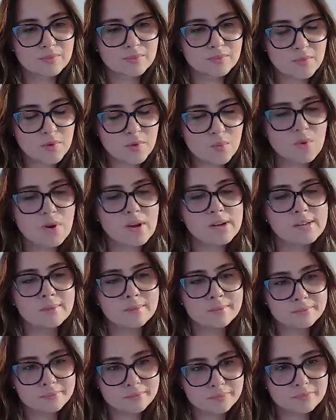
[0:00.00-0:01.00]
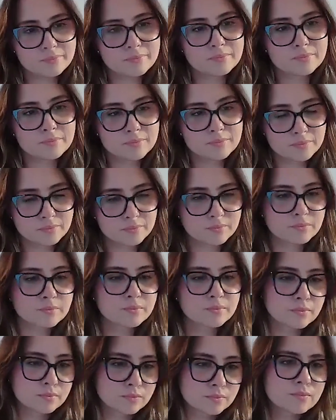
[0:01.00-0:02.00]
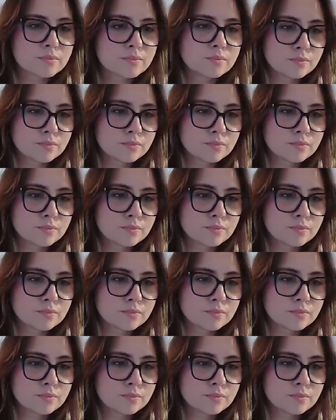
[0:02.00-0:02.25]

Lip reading: are hardware components that have to be